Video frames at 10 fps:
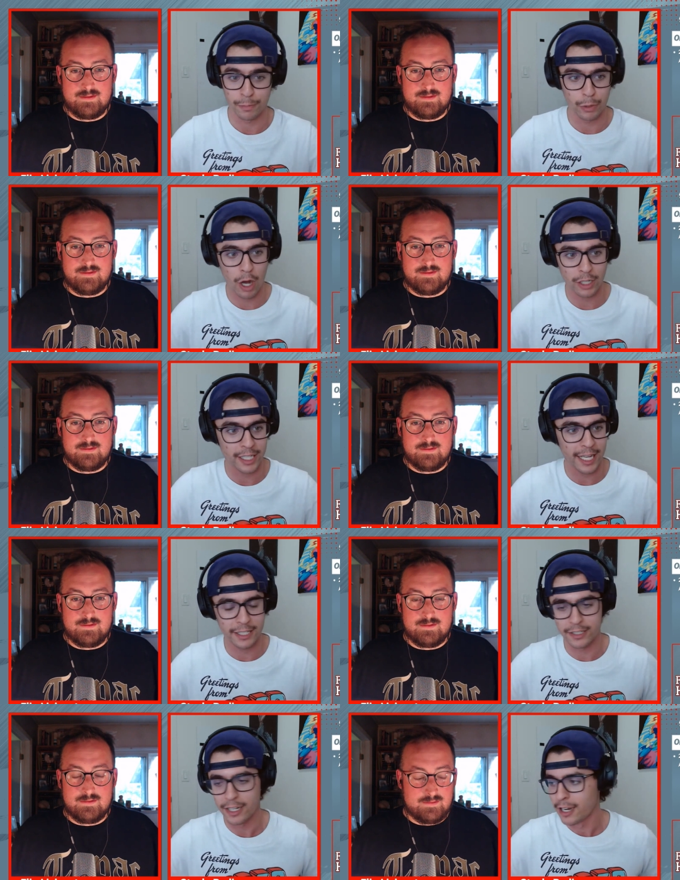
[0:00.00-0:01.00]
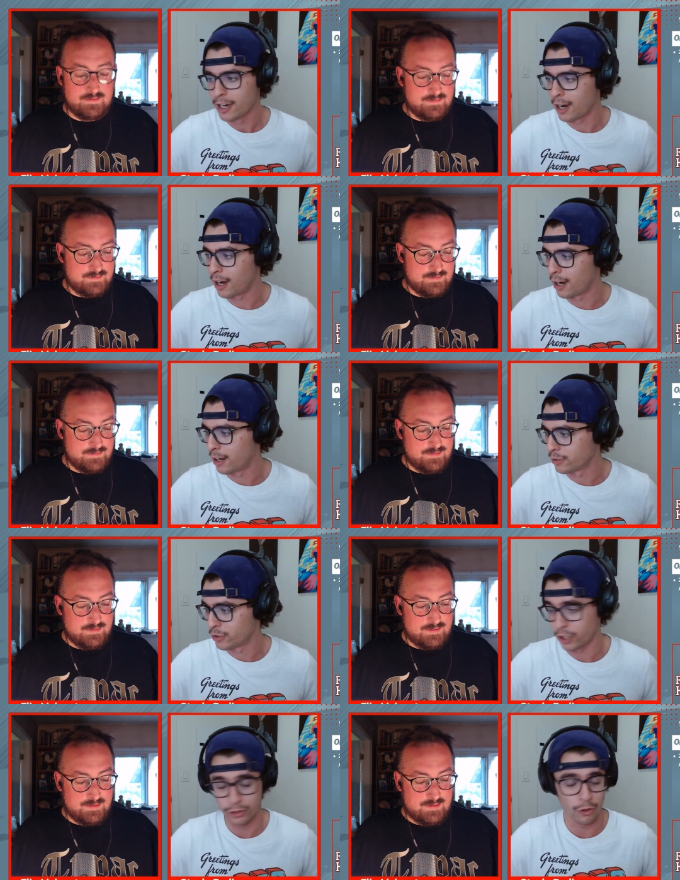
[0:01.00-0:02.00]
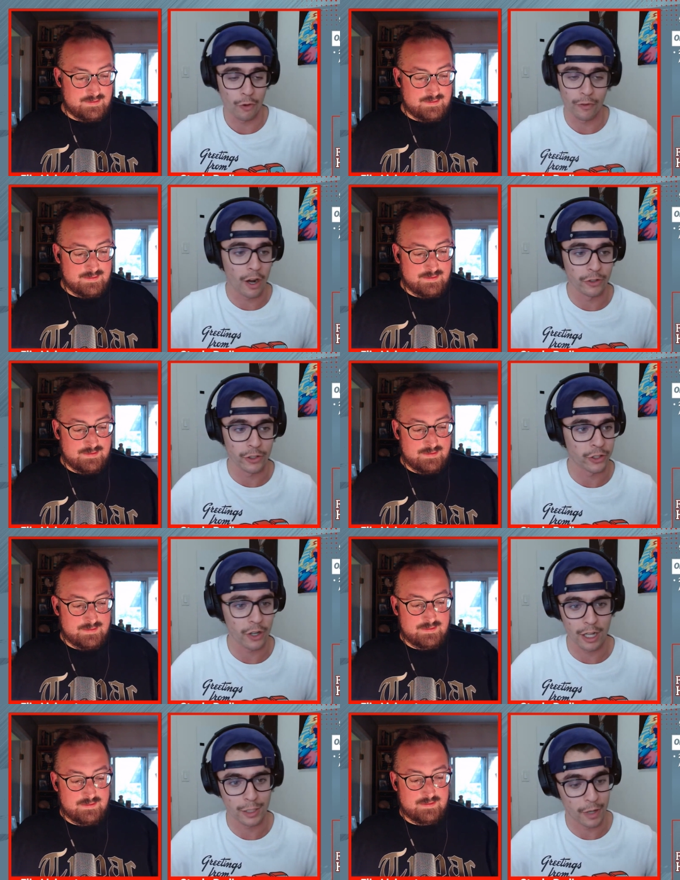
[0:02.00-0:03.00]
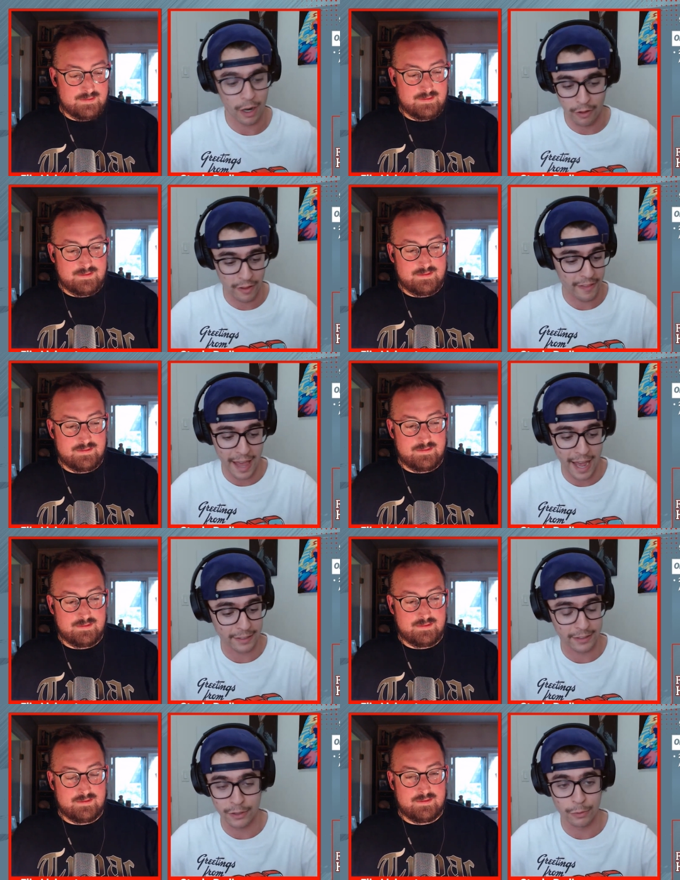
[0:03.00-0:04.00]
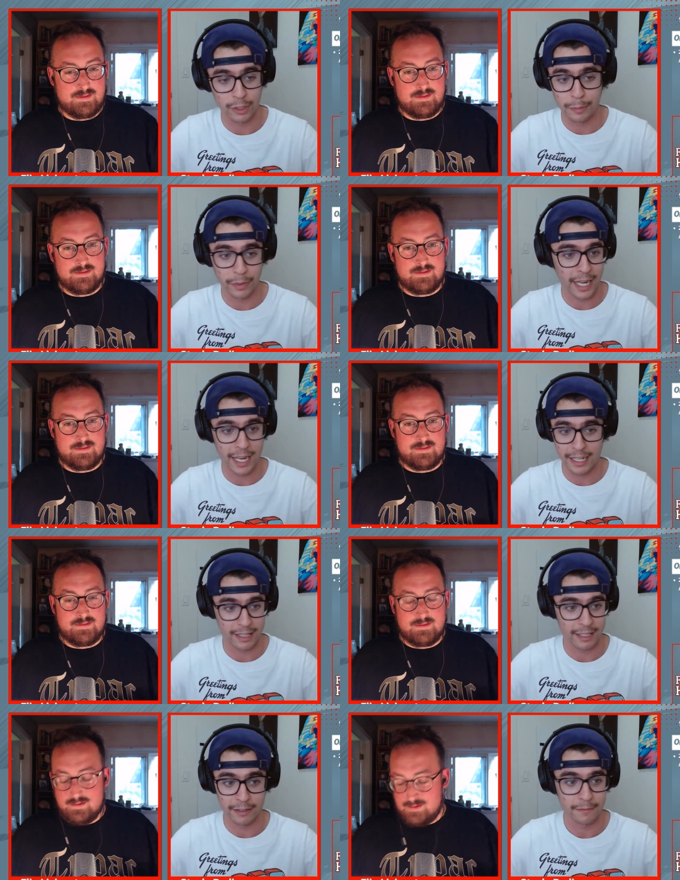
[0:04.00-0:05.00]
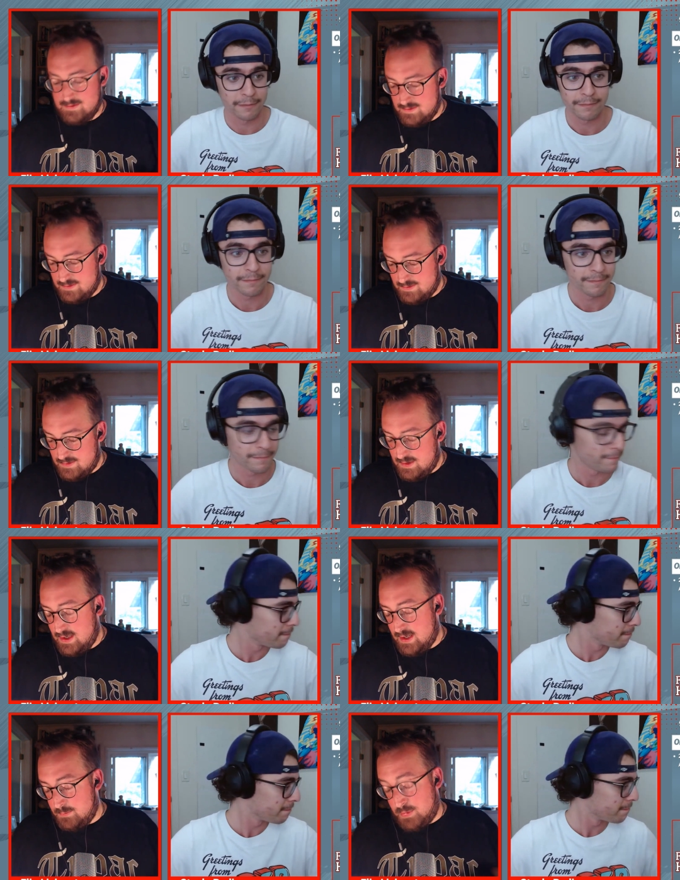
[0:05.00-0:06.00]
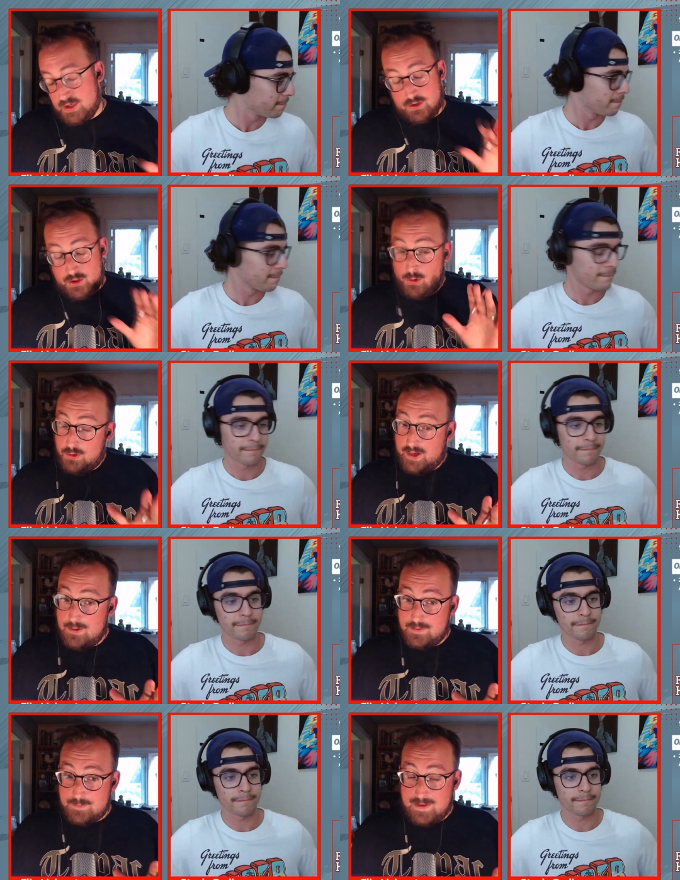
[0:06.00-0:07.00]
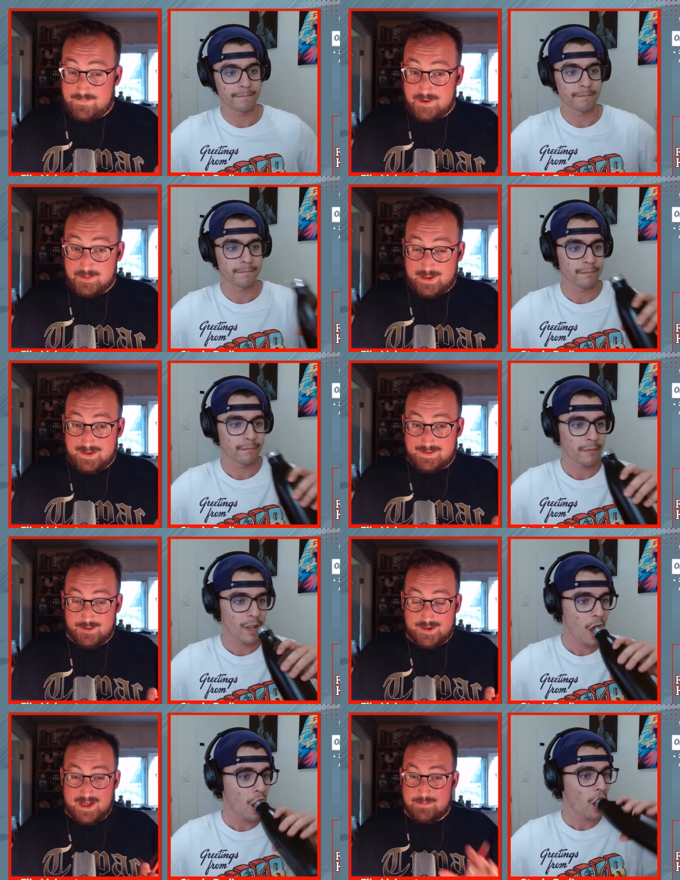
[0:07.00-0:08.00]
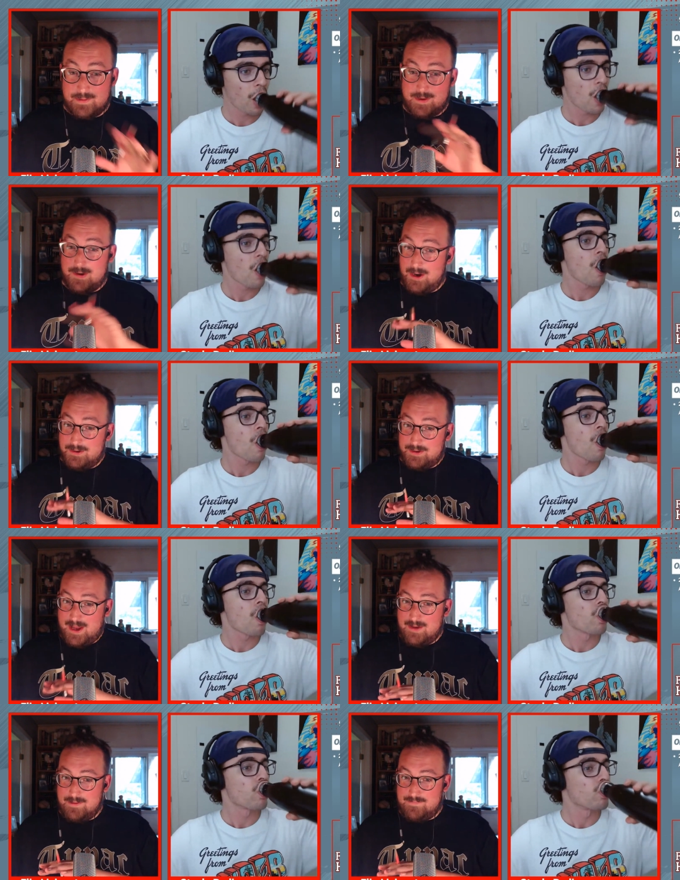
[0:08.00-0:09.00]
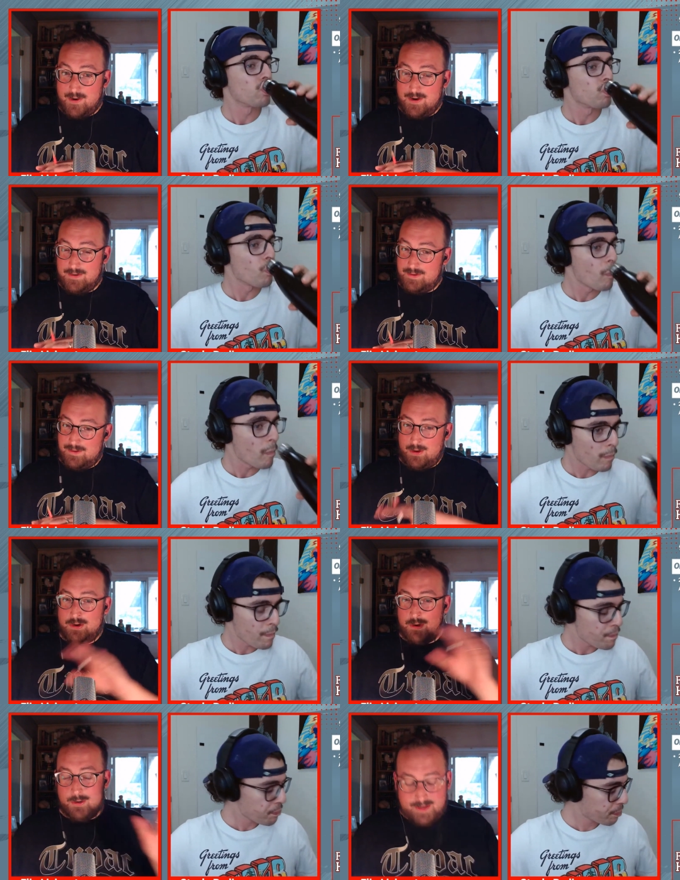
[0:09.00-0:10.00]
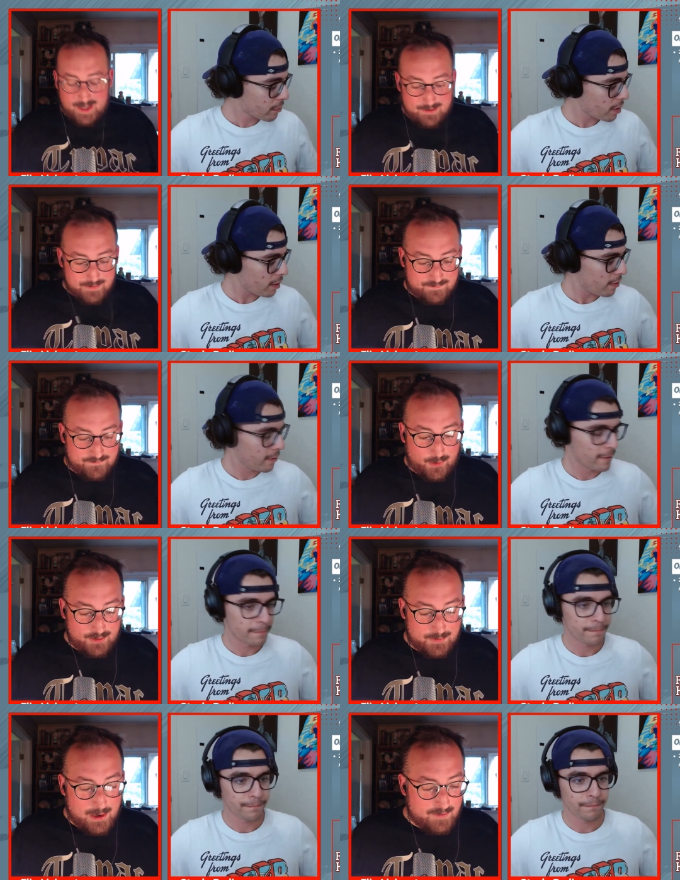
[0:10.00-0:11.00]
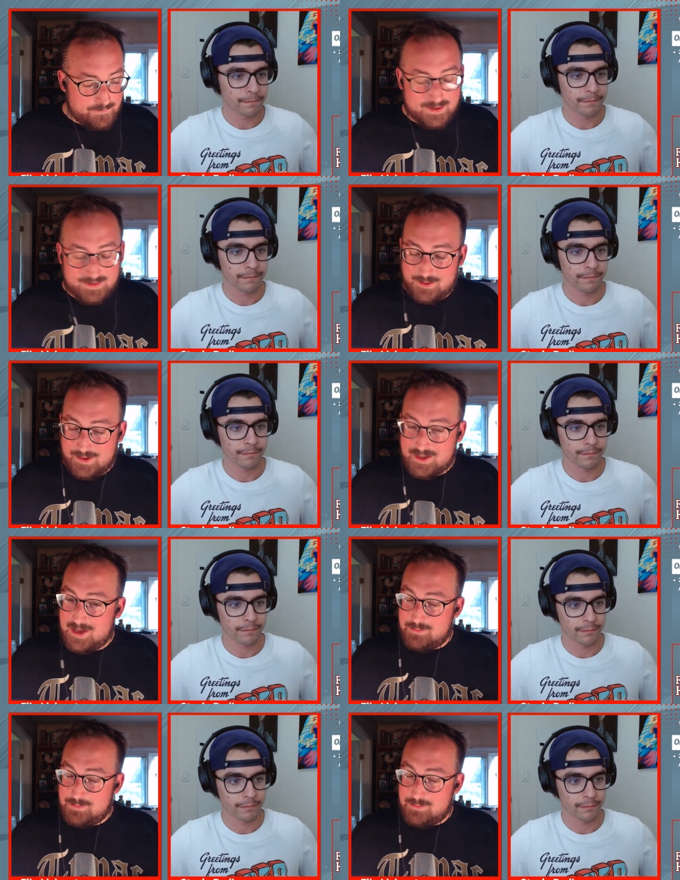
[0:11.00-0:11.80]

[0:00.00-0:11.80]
Speaker 1: blocks, hits, uh, just over 100 shots. But other than that, doesn't really bring anything.
Speaker 2: But you're okay with Mayfield being 38, but you're not okay with Var. You're or you're okay with Varlamov being 38,